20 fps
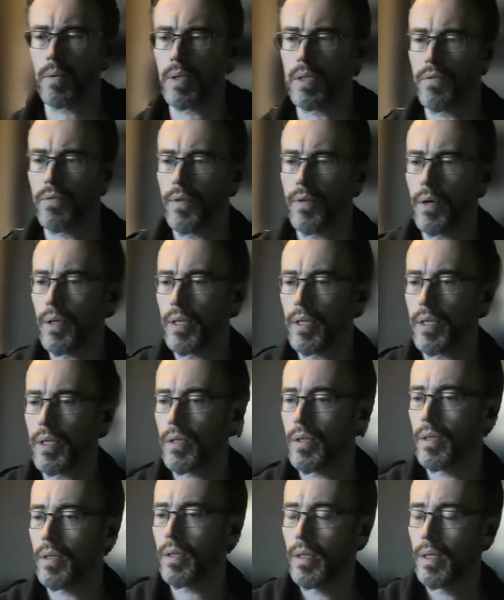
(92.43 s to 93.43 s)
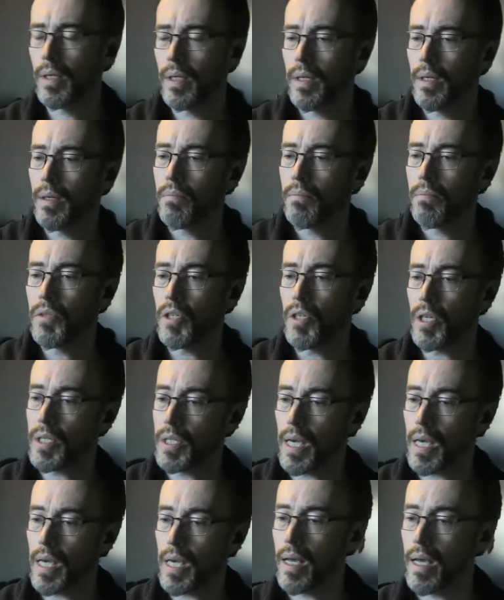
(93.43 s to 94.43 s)
focused
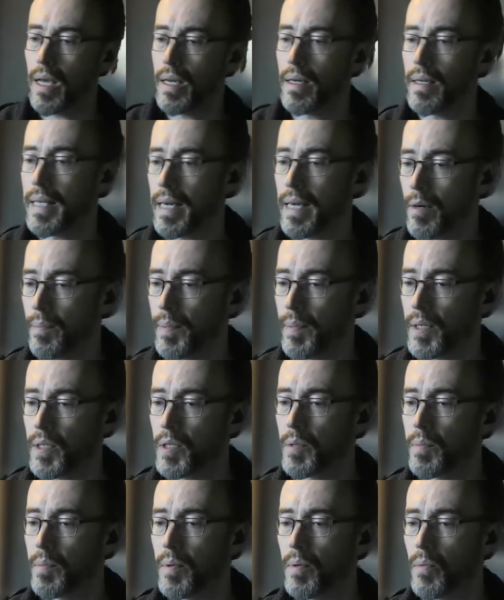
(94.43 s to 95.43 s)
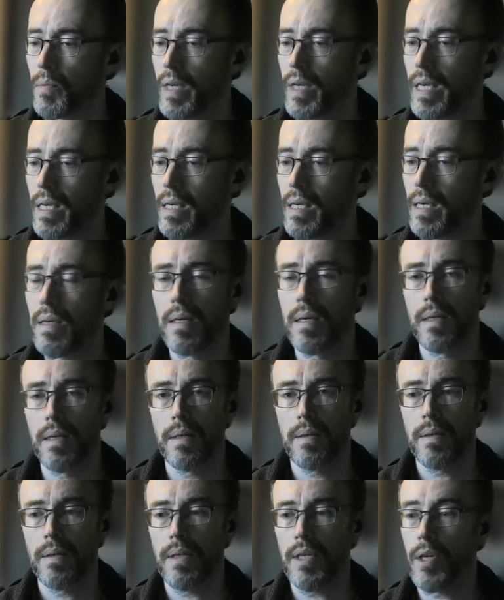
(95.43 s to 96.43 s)
just on therapists, but
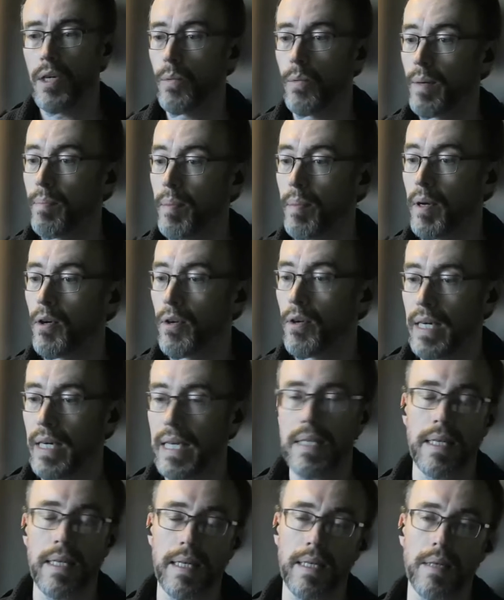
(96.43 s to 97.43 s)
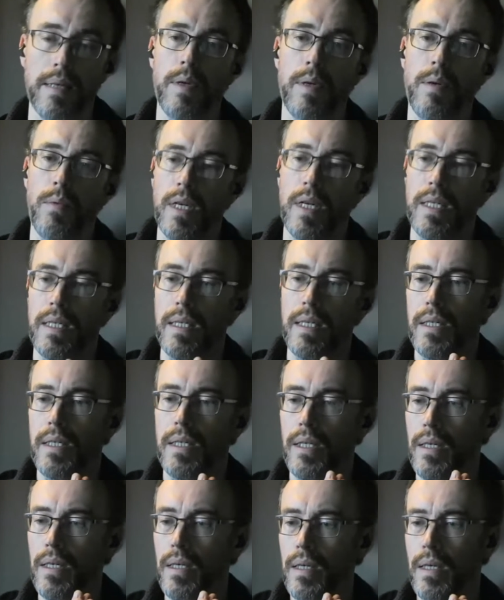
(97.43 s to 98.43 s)
we're pluralistic, and we wanted
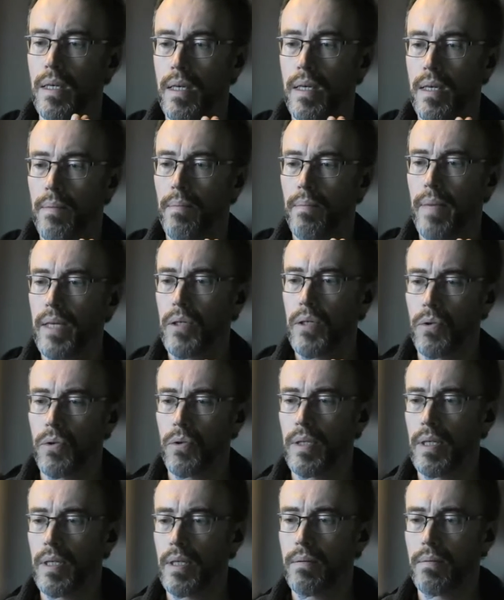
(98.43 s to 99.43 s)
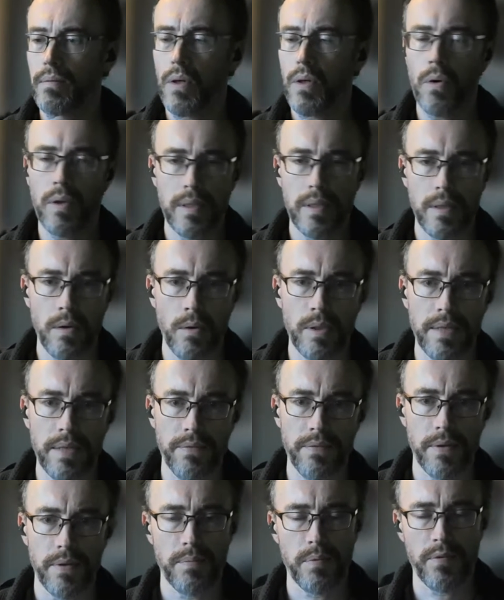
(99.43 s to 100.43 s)
to make sure that all
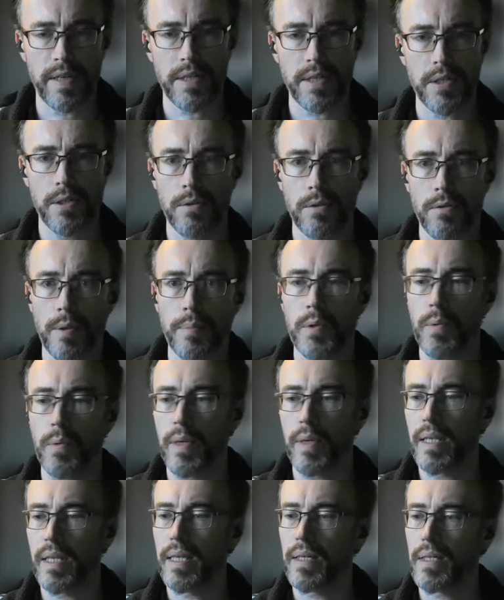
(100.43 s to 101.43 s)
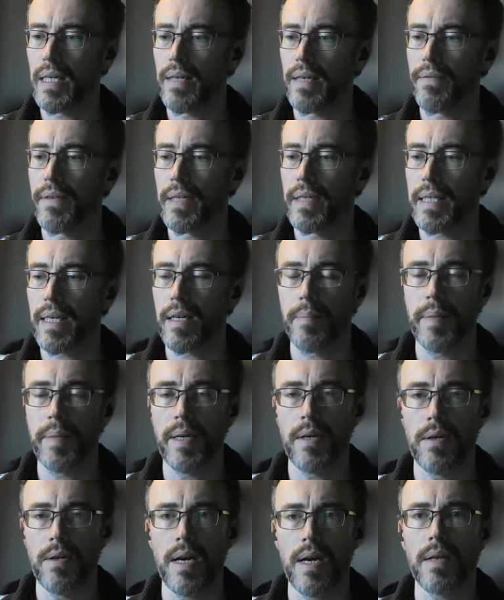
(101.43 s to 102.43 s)
different professional groups, whether they're delivering
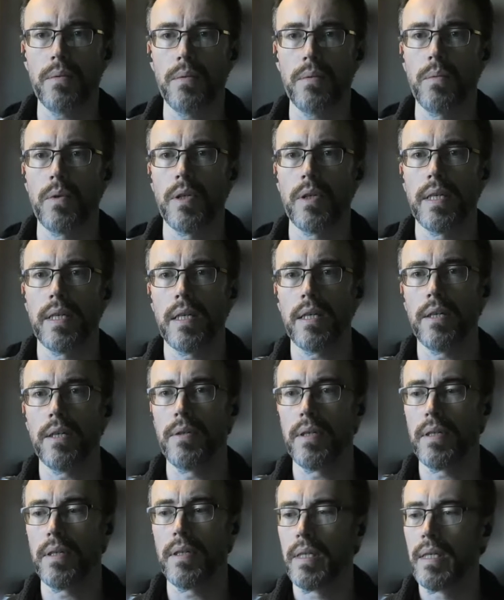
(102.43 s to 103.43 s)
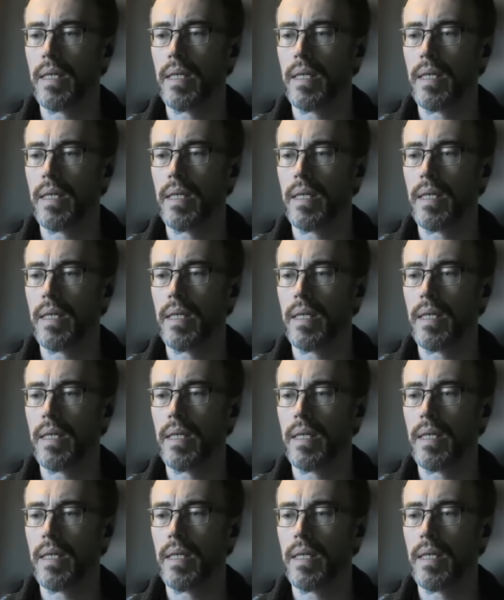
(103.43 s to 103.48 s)
therapy or not, were included.